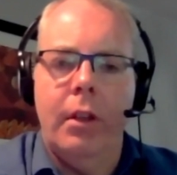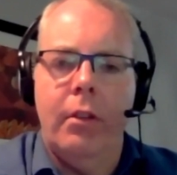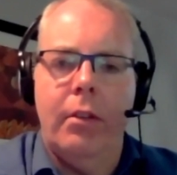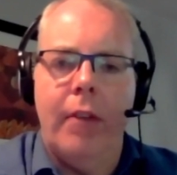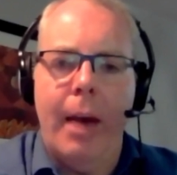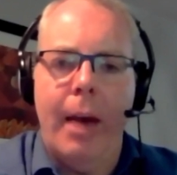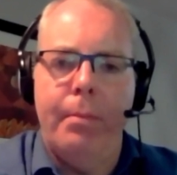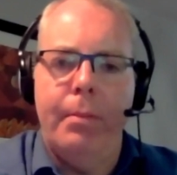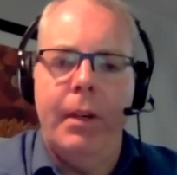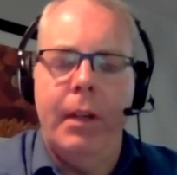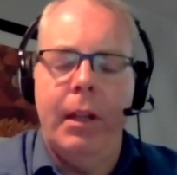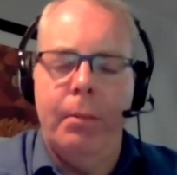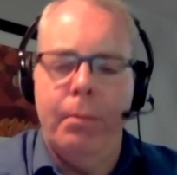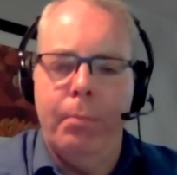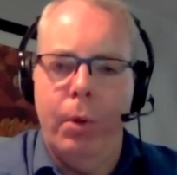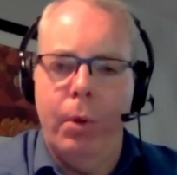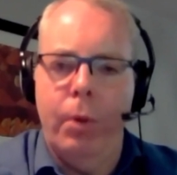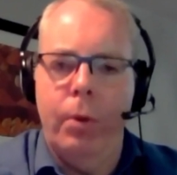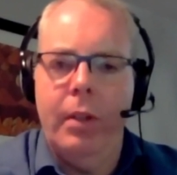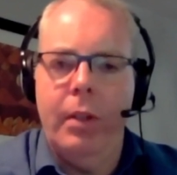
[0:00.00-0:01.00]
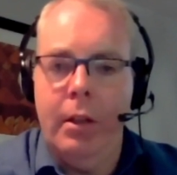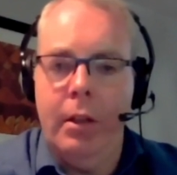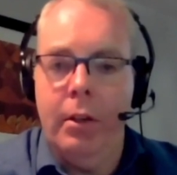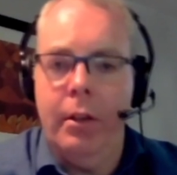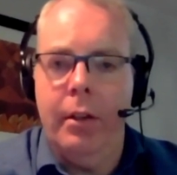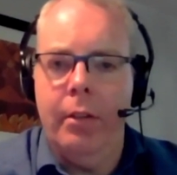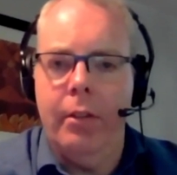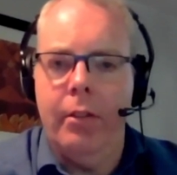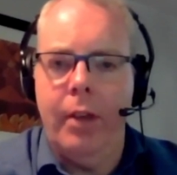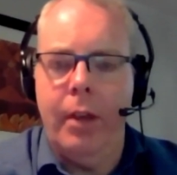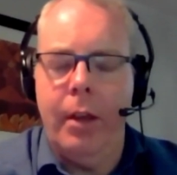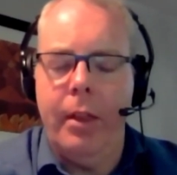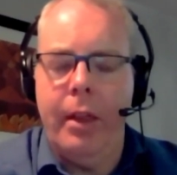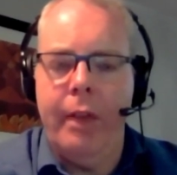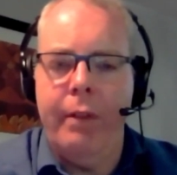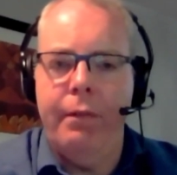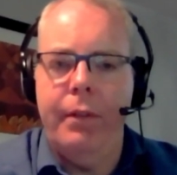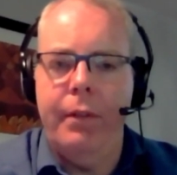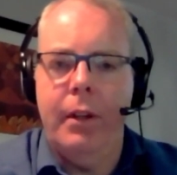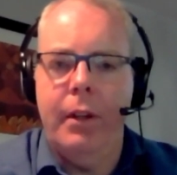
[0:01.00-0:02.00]
that's happening both here in South
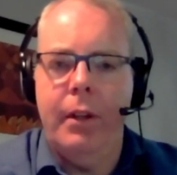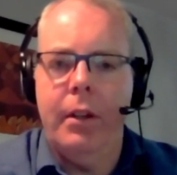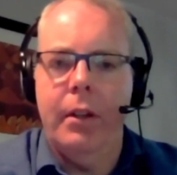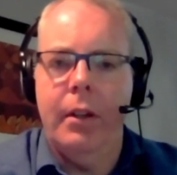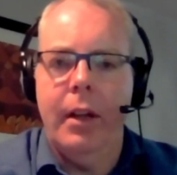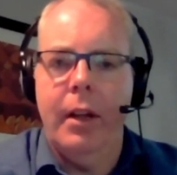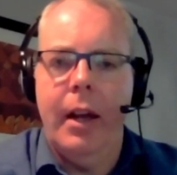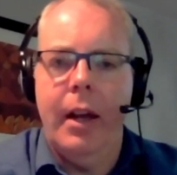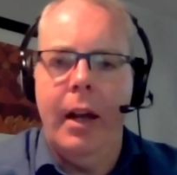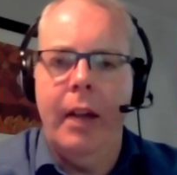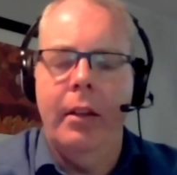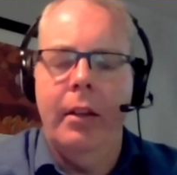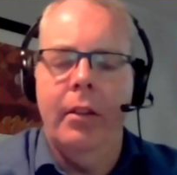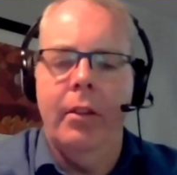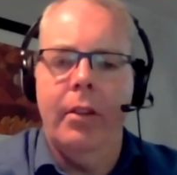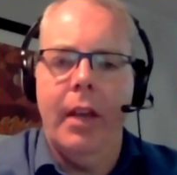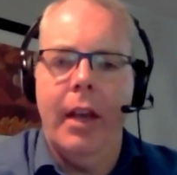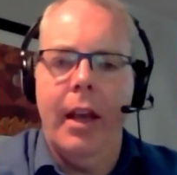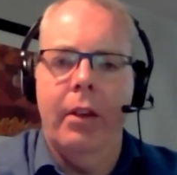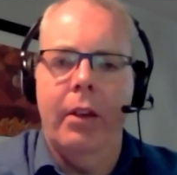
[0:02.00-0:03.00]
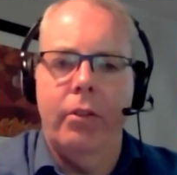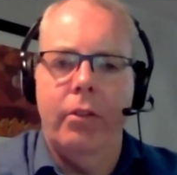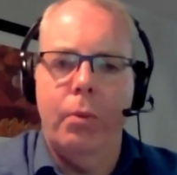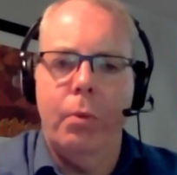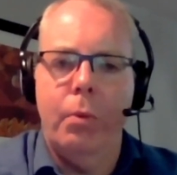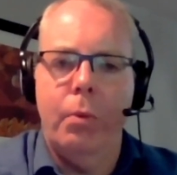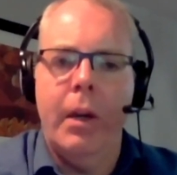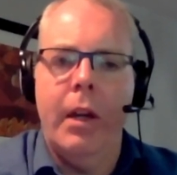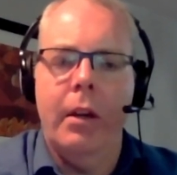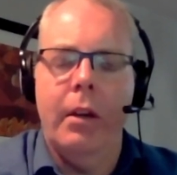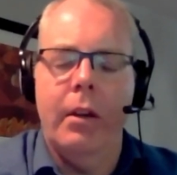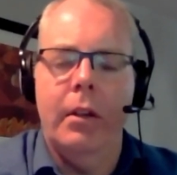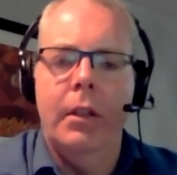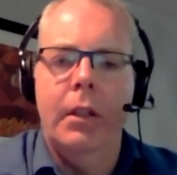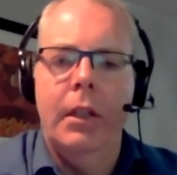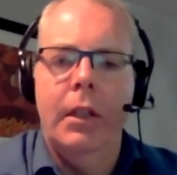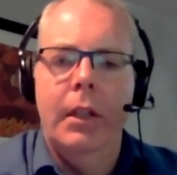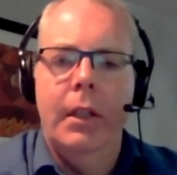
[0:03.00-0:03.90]
Africa and elsewhere